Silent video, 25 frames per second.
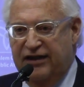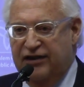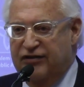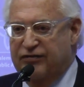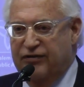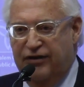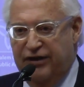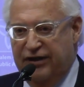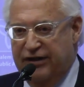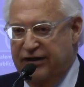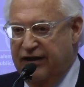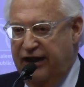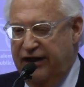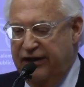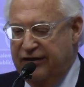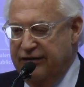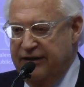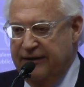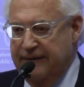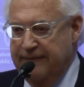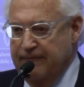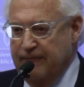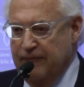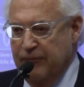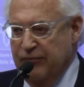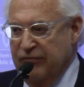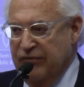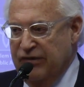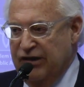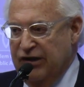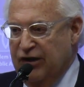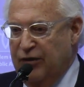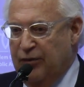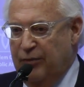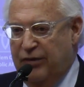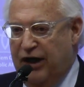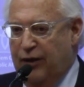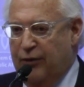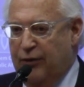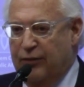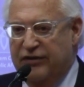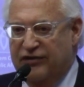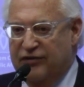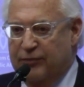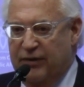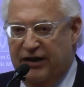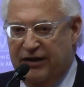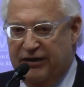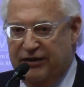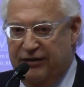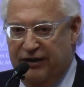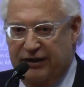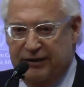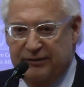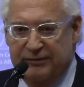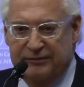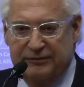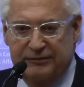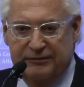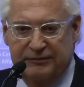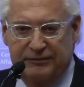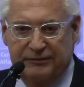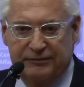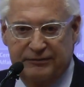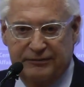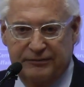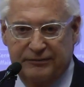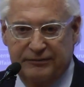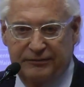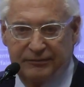I think it's very unlikely, but I wouldn't speculate.